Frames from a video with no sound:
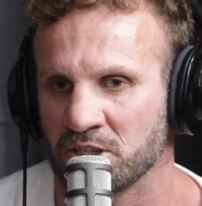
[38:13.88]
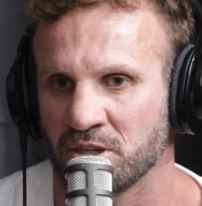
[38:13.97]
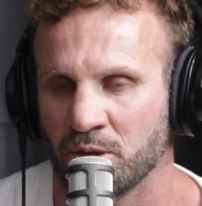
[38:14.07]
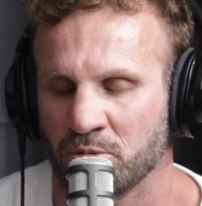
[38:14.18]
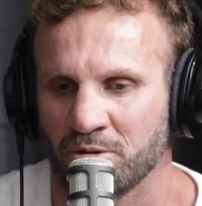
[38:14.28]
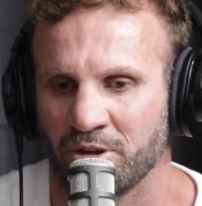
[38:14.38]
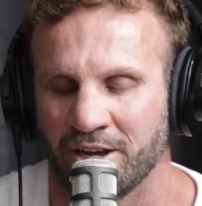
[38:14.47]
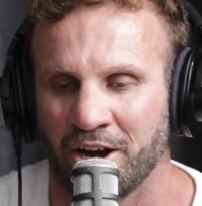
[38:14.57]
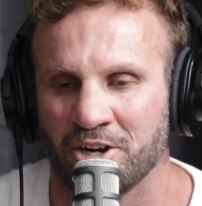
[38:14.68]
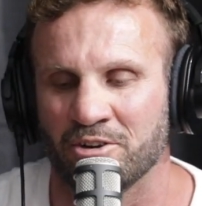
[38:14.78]
I'm not like,
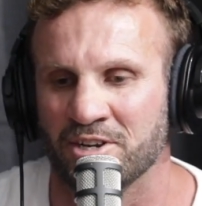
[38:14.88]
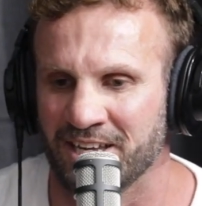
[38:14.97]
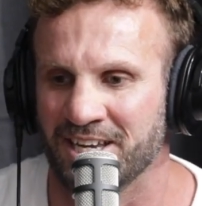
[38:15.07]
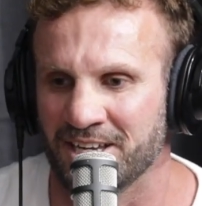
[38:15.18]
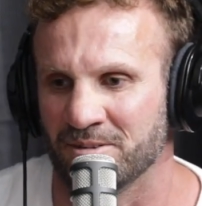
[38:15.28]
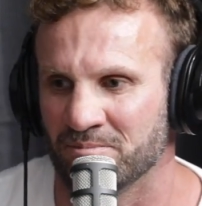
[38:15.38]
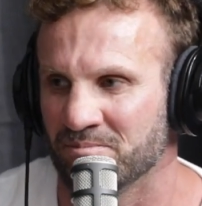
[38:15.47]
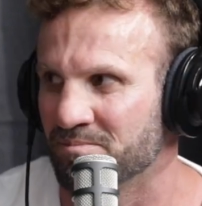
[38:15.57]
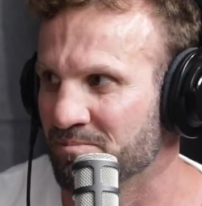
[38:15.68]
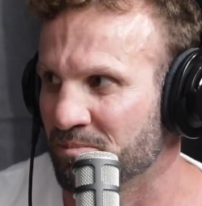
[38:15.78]
I don't need
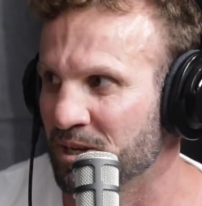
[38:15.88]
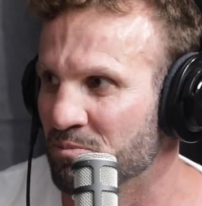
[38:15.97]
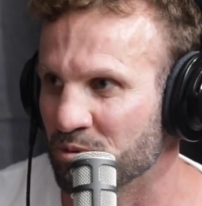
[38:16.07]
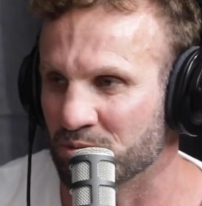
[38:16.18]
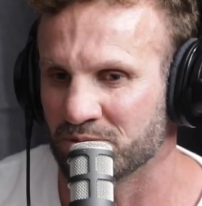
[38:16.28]
people.